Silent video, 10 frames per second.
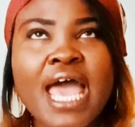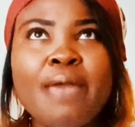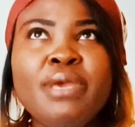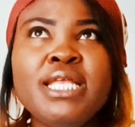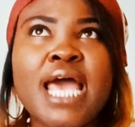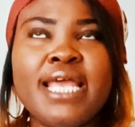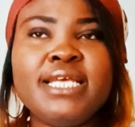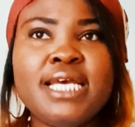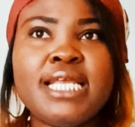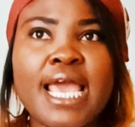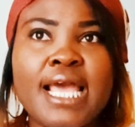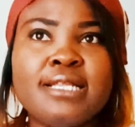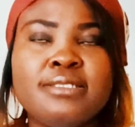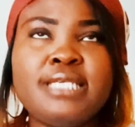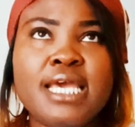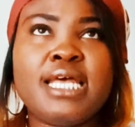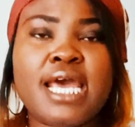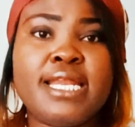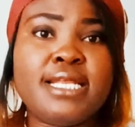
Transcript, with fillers: I mean, I dated, I can say that I